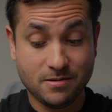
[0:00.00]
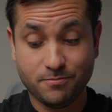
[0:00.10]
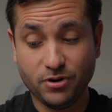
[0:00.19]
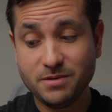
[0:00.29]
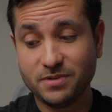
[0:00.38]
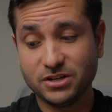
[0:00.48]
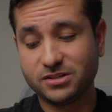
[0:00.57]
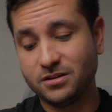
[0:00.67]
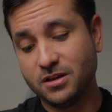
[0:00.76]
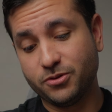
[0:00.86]
pretty much
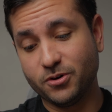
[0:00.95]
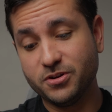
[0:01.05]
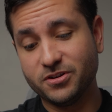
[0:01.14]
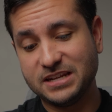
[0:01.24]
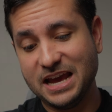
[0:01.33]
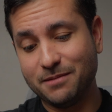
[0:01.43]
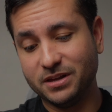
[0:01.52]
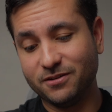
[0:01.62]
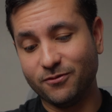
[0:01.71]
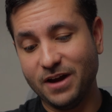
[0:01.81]
throw your
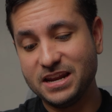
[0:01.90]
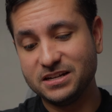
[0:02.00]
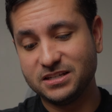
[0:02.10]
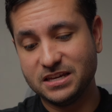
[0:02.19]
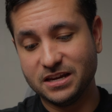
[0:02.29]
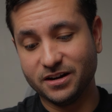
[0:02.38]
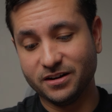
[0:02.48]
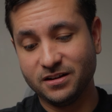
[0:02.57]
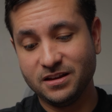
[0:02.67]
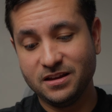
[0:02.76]
tablet right into
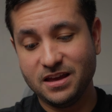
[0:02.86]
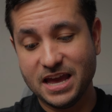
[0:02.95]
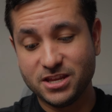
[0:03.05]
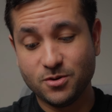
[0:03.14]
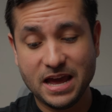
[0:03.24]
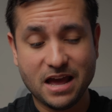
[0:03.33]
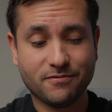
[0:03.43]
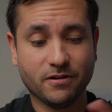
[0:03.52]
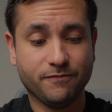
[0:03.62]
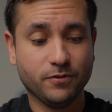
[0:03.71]
here and you have
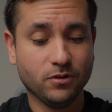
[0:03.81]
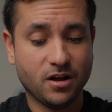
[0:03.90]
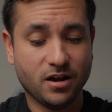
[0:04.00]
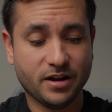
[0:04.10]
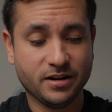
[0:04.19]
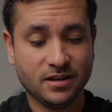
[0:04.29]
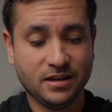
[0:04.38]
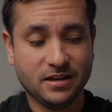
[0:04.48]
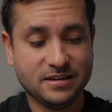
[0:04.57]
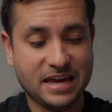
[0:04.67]
a full-on
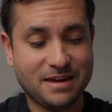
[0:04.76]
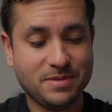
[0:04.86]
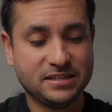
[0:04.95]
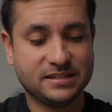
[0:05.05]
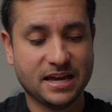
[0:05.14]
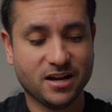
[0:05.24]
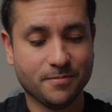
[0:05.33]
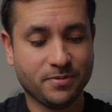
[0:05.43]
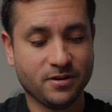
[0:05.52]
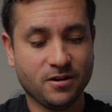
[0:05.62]
gaming
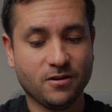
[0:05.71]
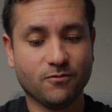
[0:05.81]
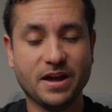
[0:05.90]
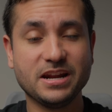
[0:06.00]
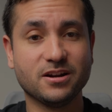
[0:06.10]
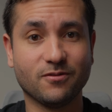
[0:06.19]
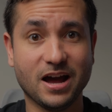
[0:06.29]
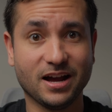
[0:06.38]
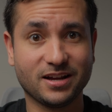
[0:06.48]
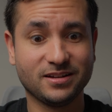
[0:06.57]
setup ready to
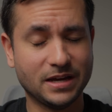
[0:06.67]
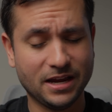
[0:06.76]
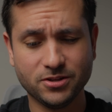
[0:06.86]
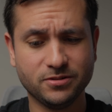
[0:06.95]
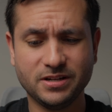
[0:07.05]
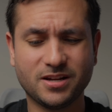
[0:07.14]
rock. I also did a